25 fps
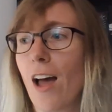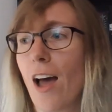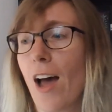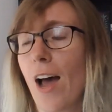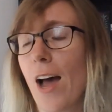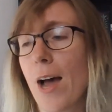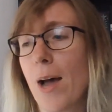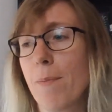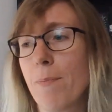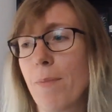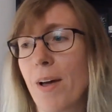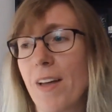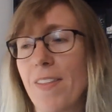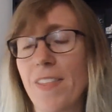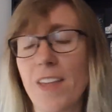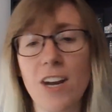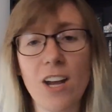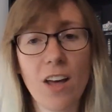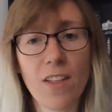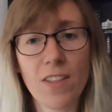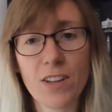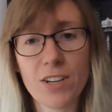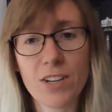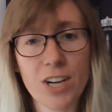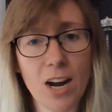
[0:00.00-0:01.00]
And then
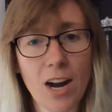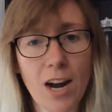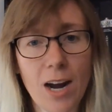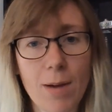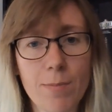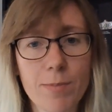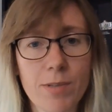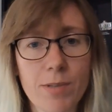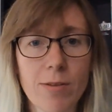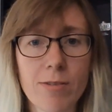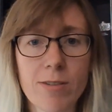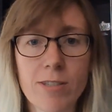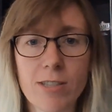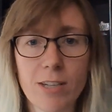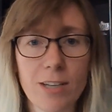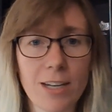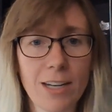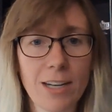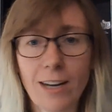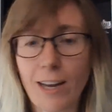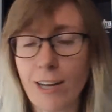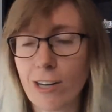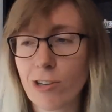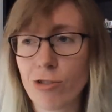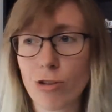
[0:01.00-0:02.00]
other times I was
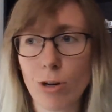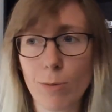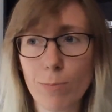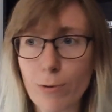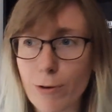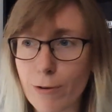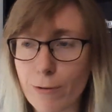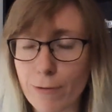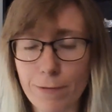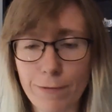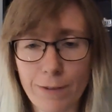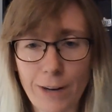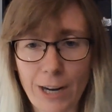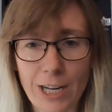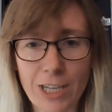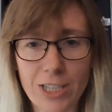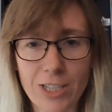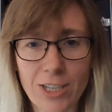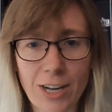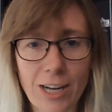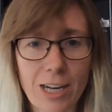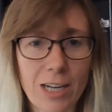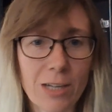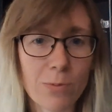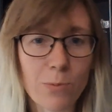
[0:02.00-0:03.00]
studying like tropical fish,
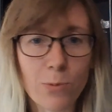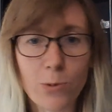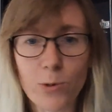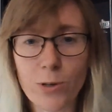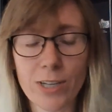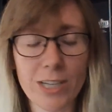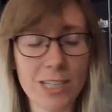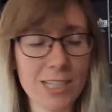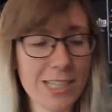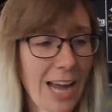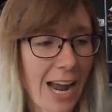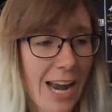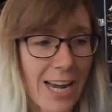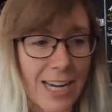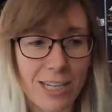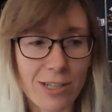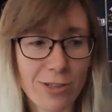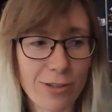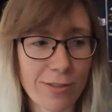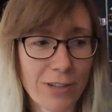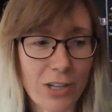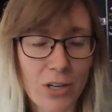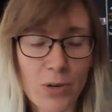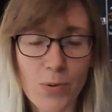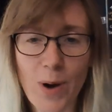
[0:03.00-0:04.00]
and I could walk into any
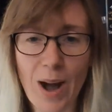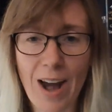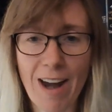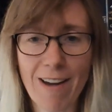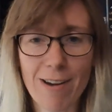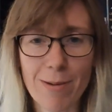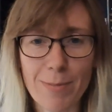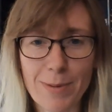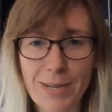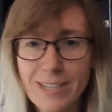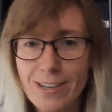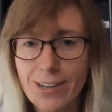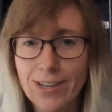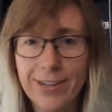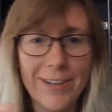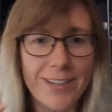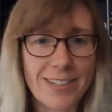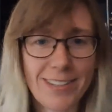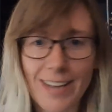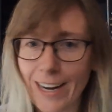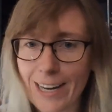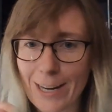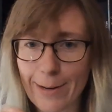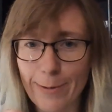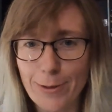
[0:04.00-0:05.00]
sort of aquarium and tell you
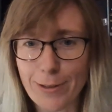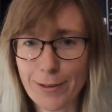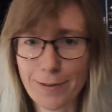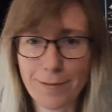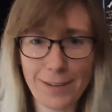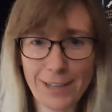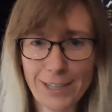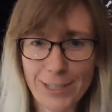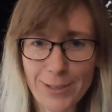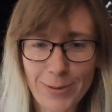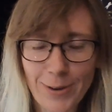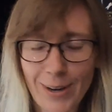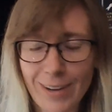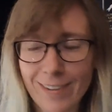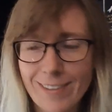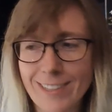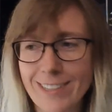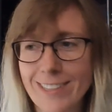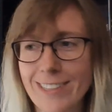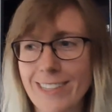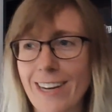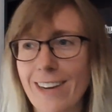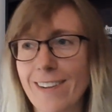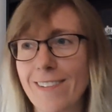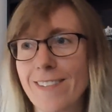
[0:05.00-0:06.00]
exactly what the fish were and
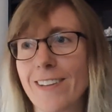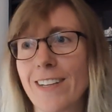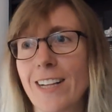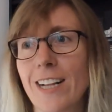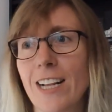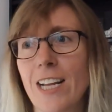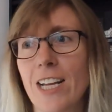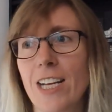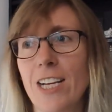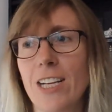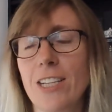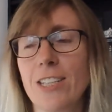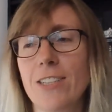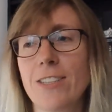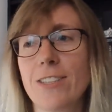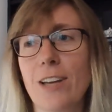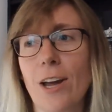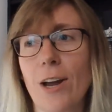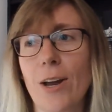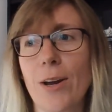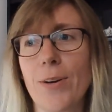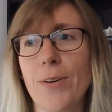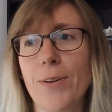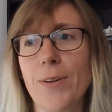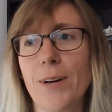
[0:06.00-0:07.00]
stuff.
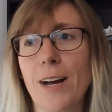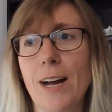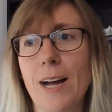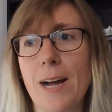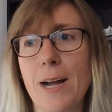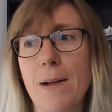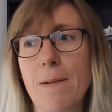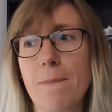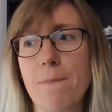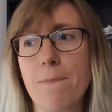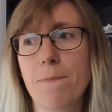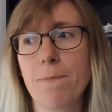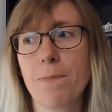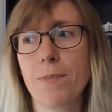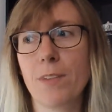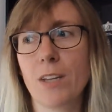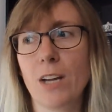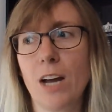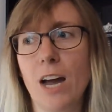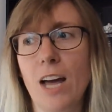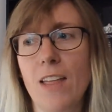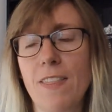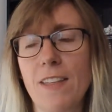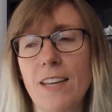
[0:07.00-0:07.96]
So I